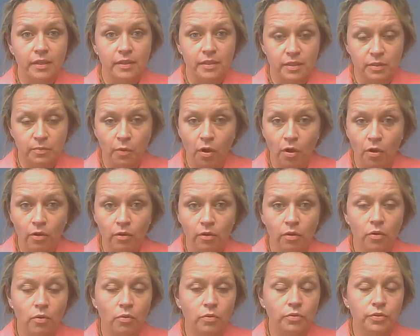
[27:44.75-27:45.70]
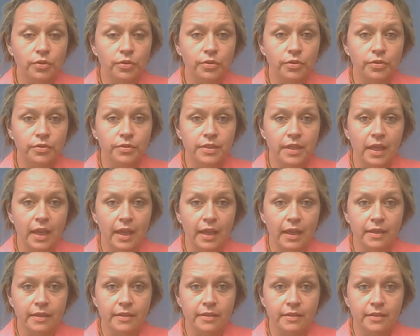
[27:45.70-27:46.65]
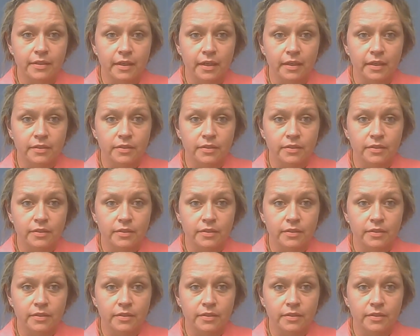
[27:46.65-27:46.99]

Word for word: small holders and